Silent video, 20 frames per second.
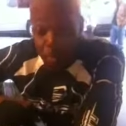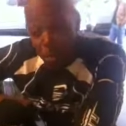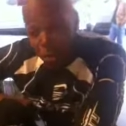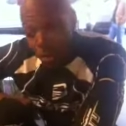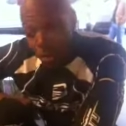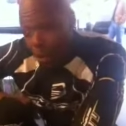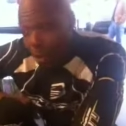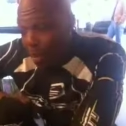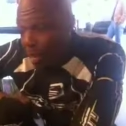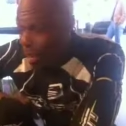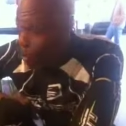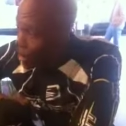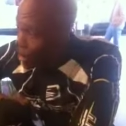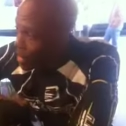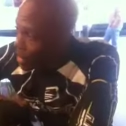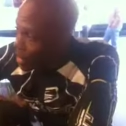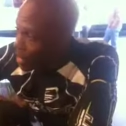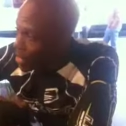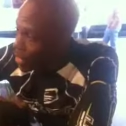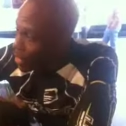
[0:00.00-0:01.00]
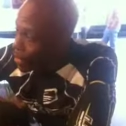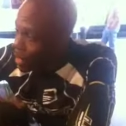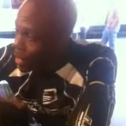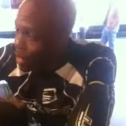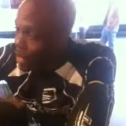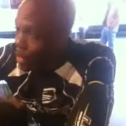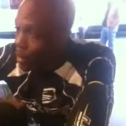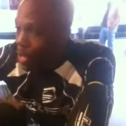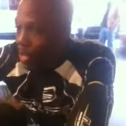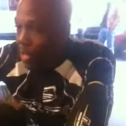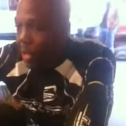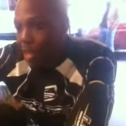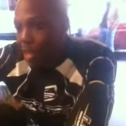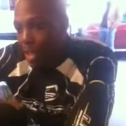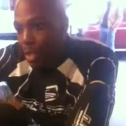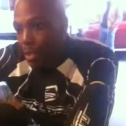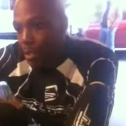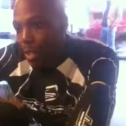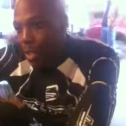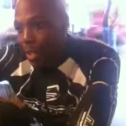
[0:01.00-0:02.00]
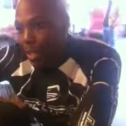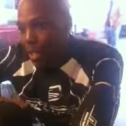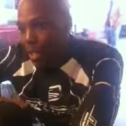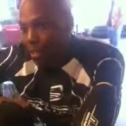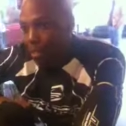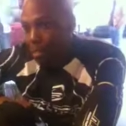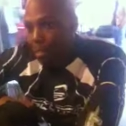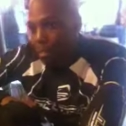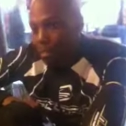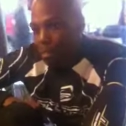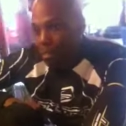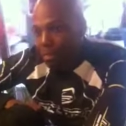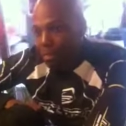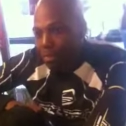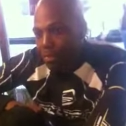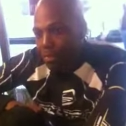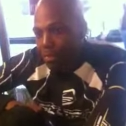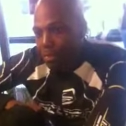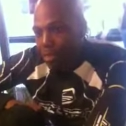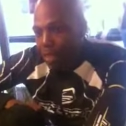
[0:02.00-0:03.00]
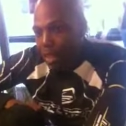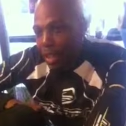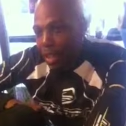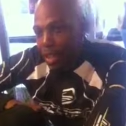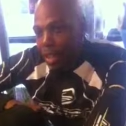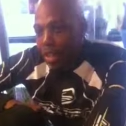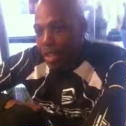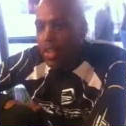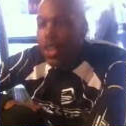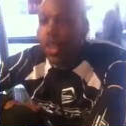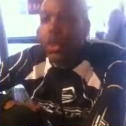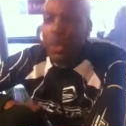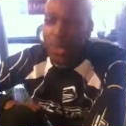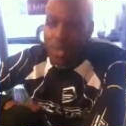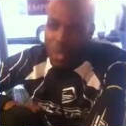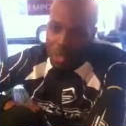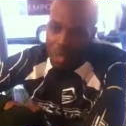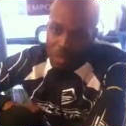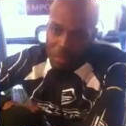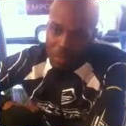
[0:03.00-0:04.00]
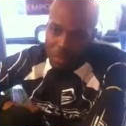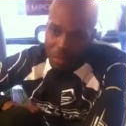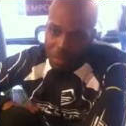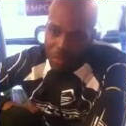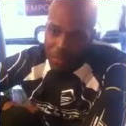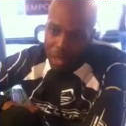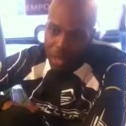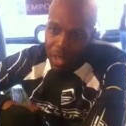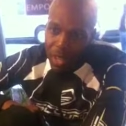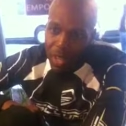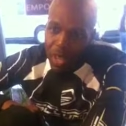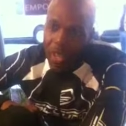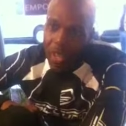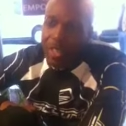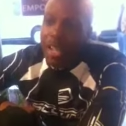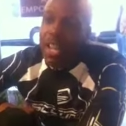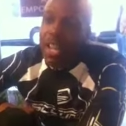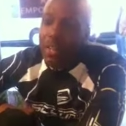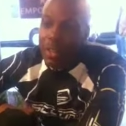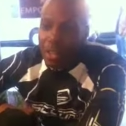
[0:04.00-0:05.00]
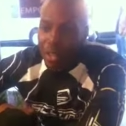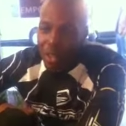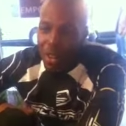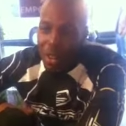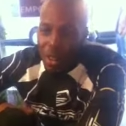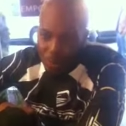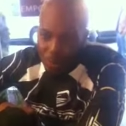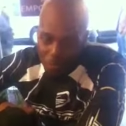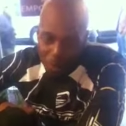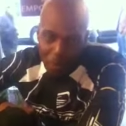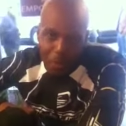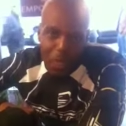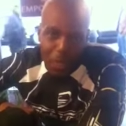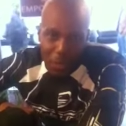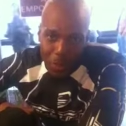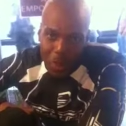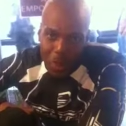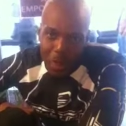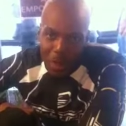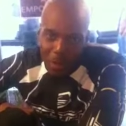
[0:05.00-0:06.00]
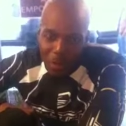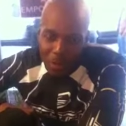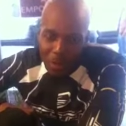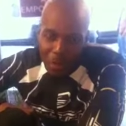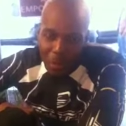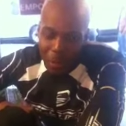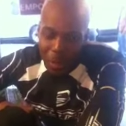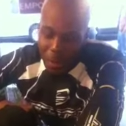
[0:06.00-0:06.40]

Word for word: through, let me see, let me see, what's the hardest workout? Yoga. Yoga. oh my god. Yoga.